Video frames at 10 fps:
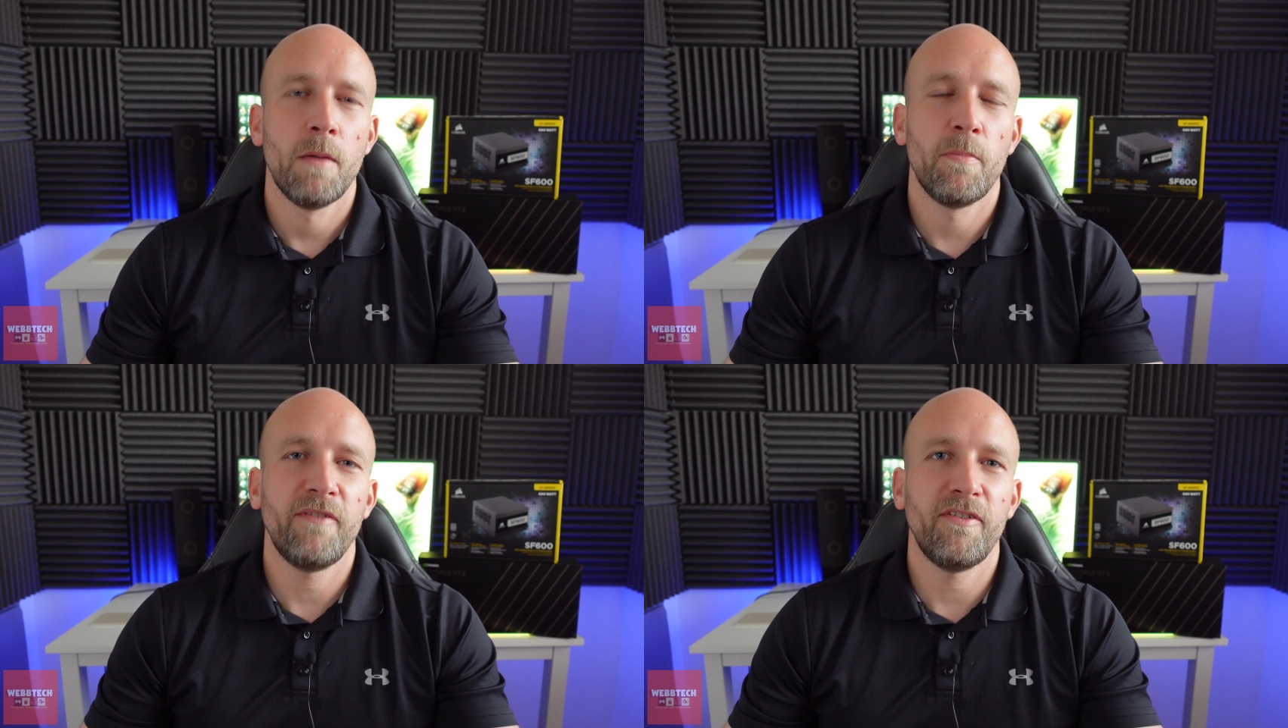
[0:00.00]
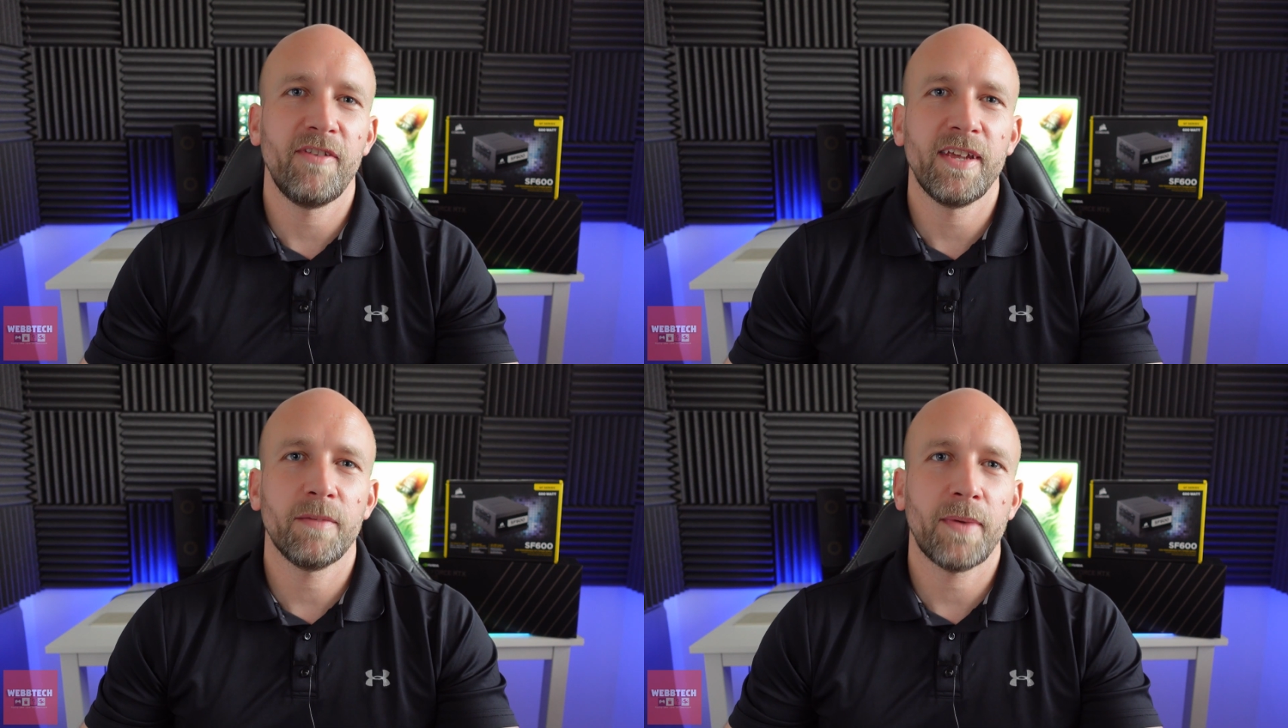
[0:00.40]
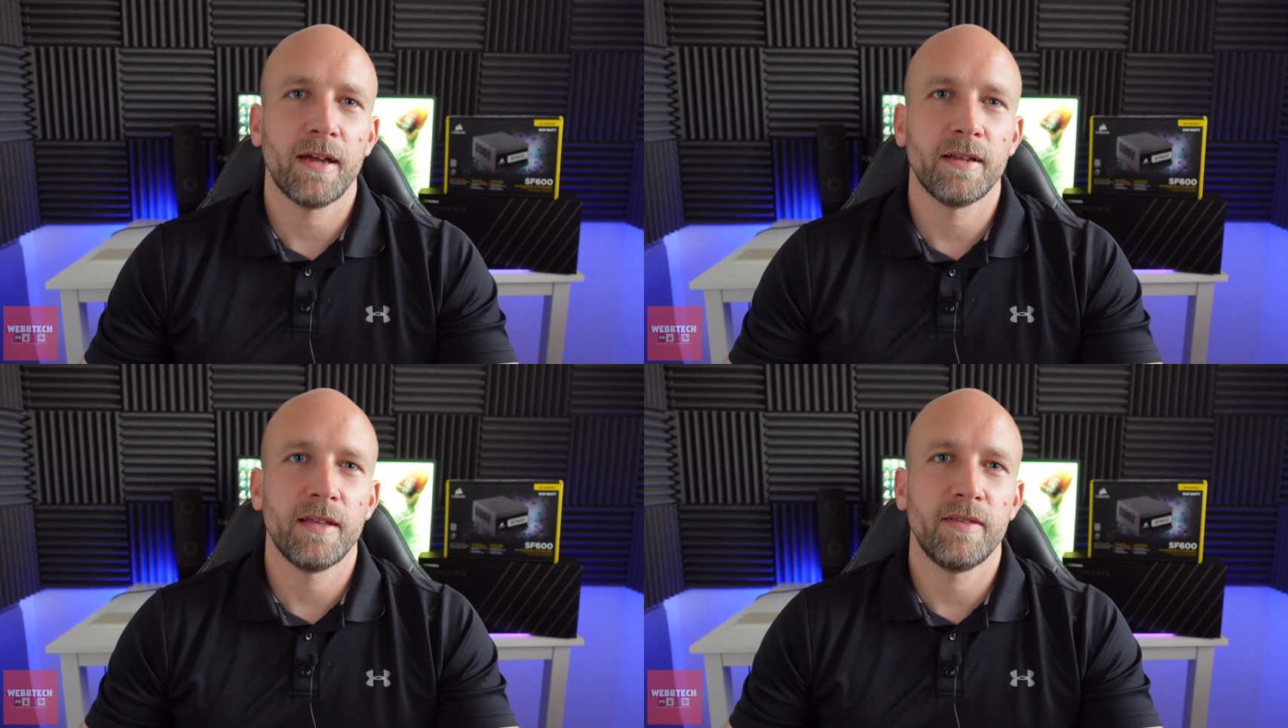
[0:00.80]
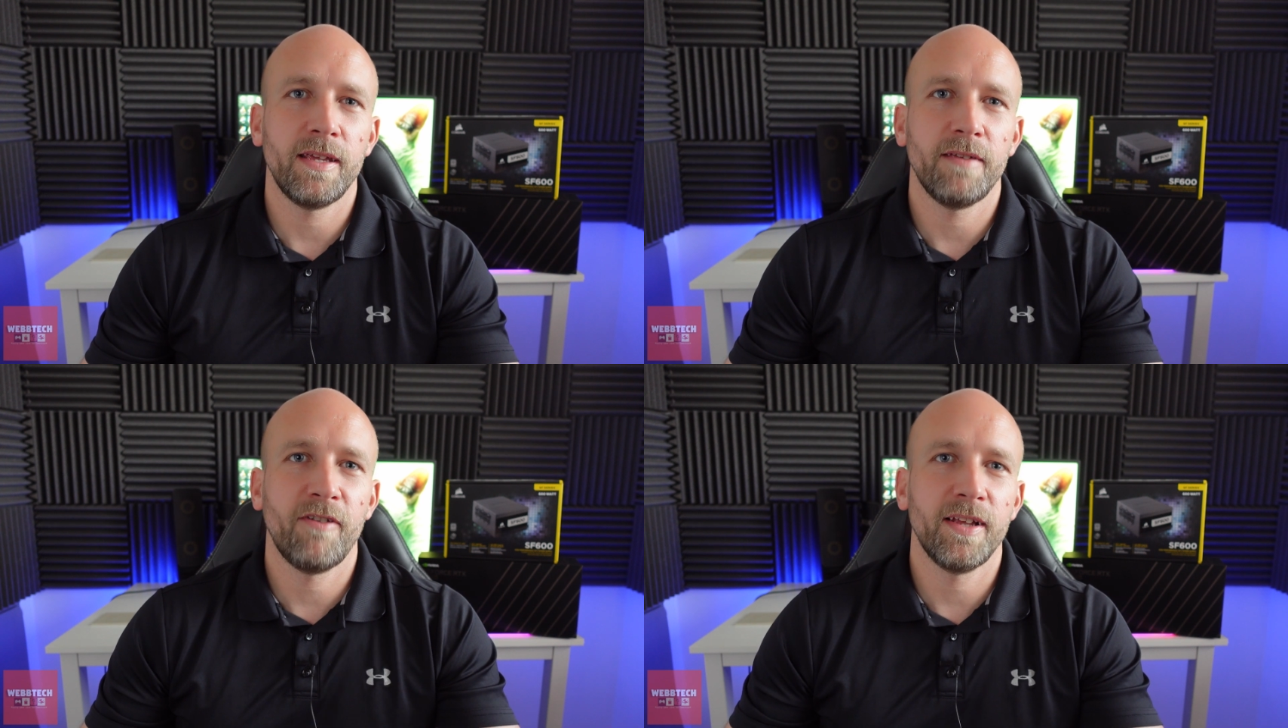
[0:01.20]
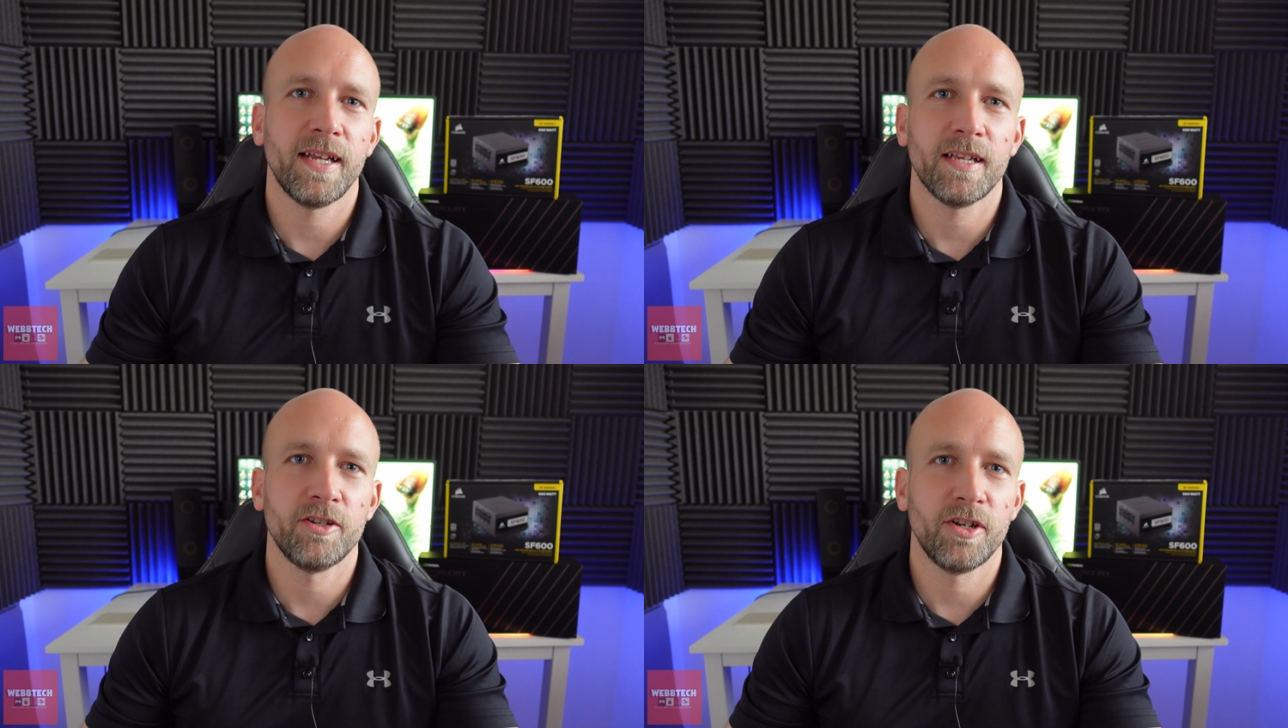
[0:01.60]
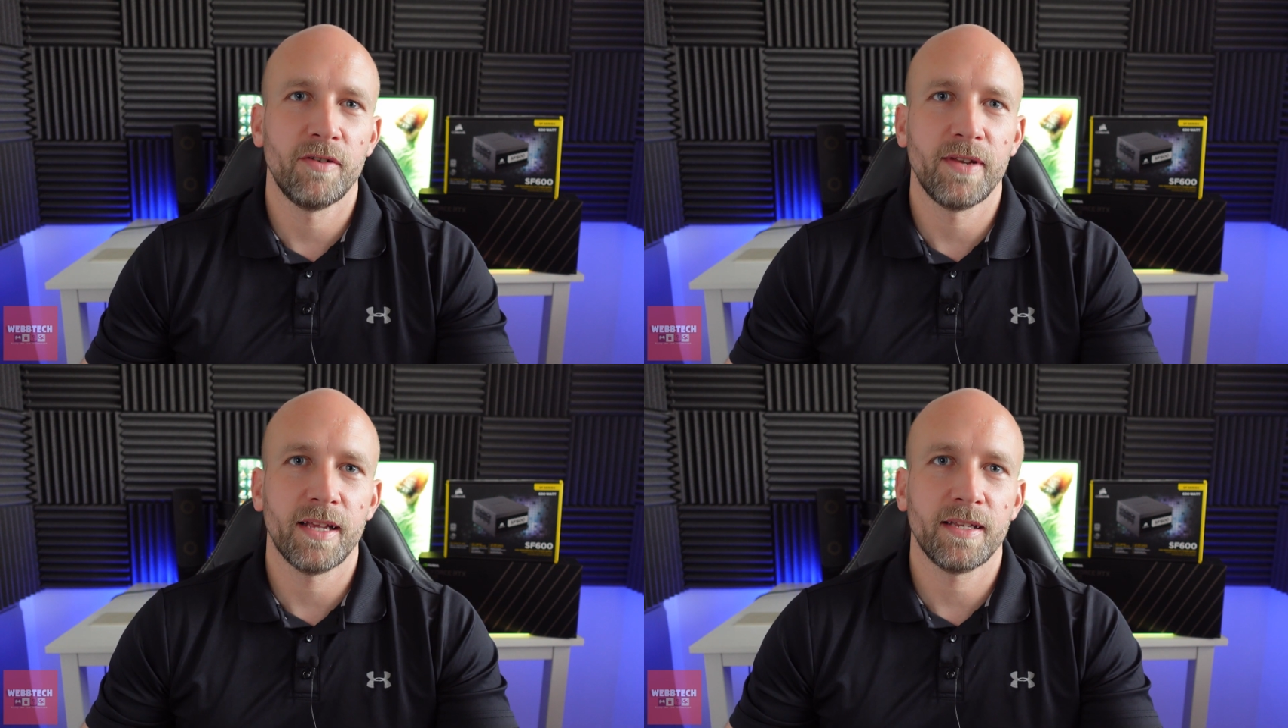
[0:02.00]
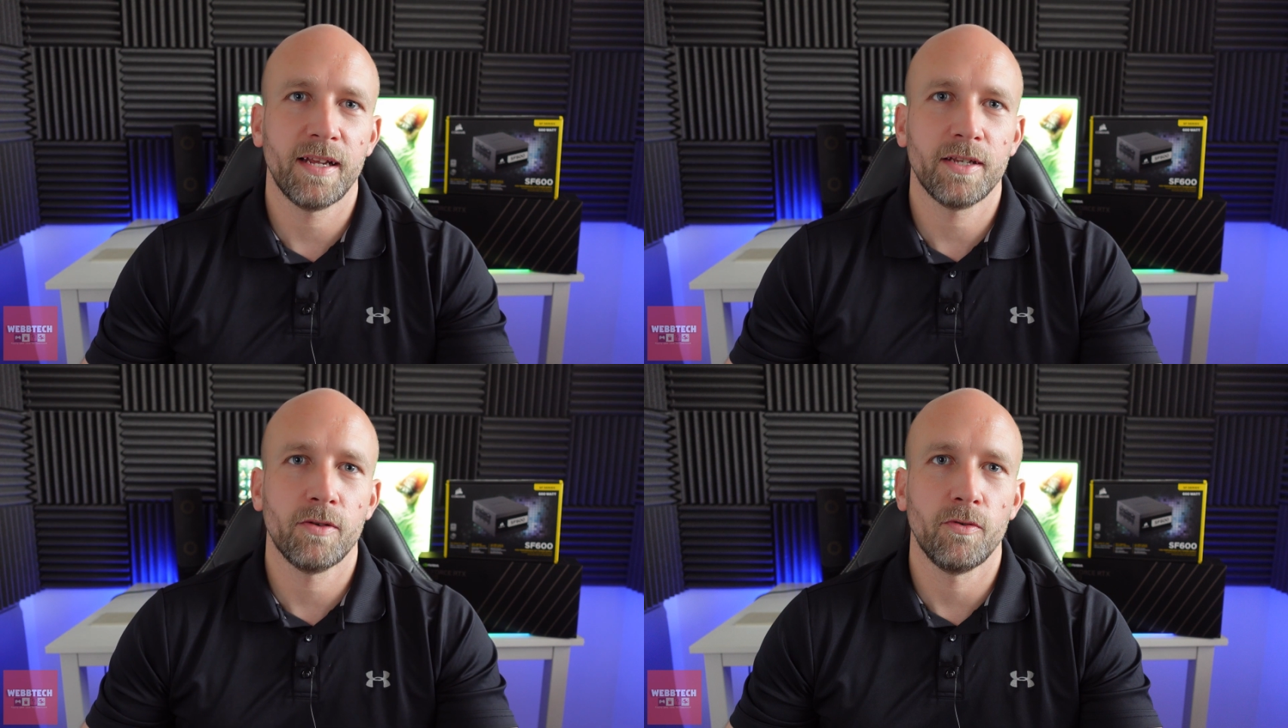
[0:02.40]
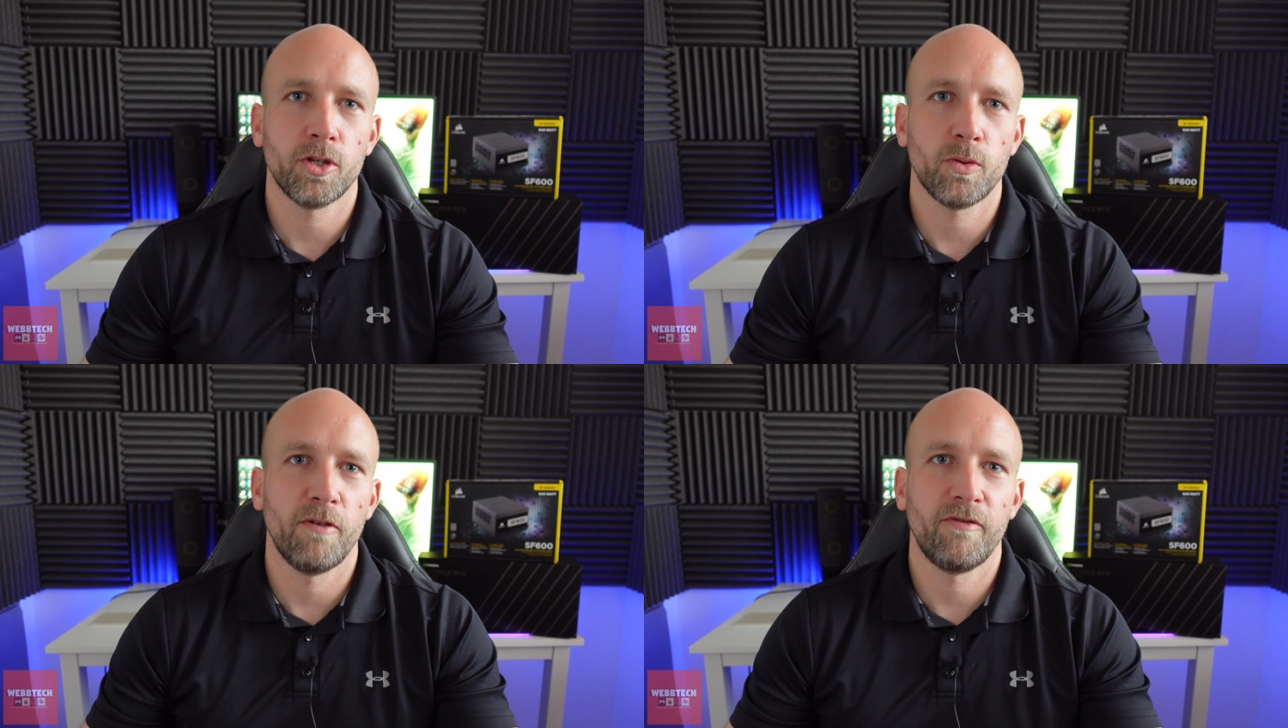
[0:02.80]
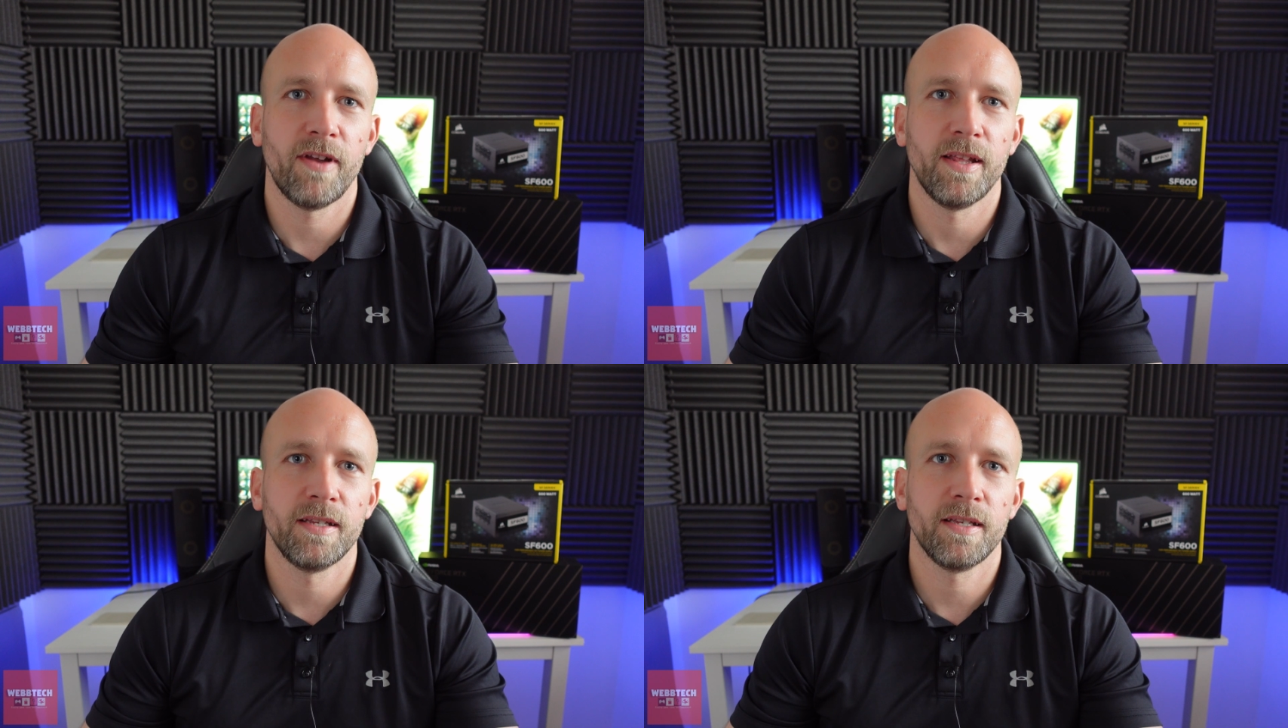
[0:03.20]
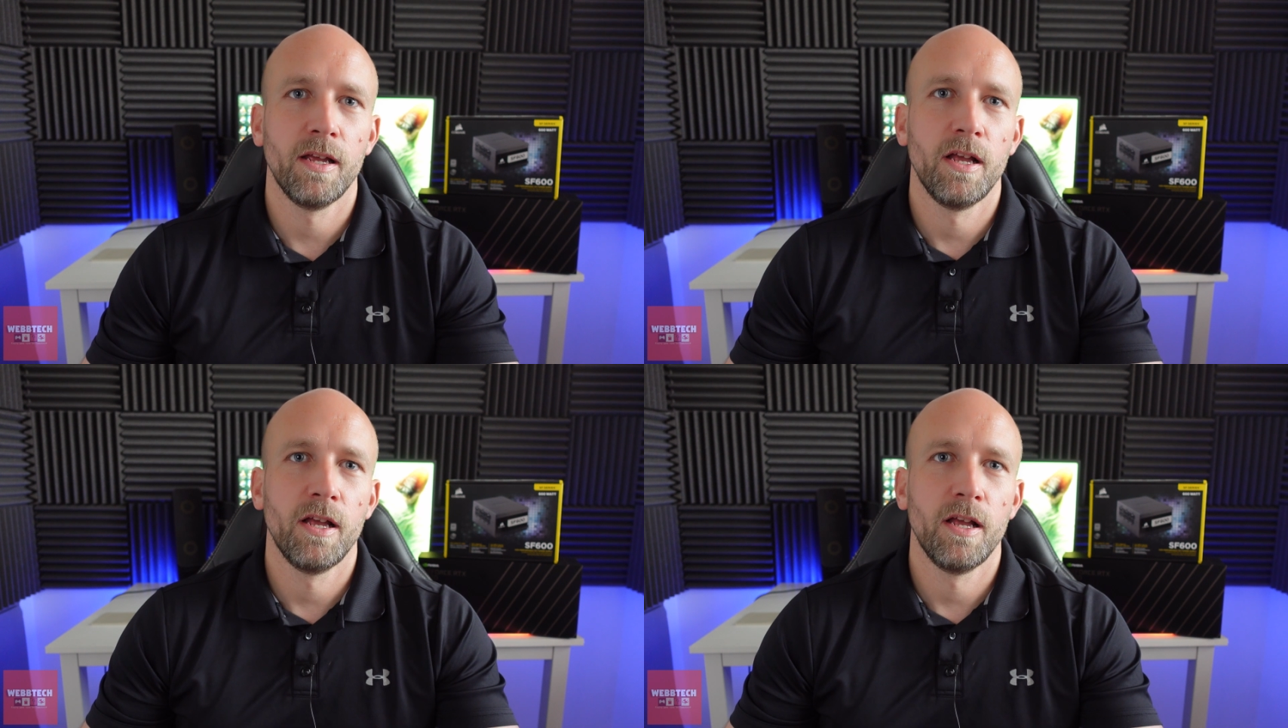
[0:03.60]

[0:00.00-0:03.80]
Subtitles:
But if you think about it, the 3600 only has 6 cores, 12 threads.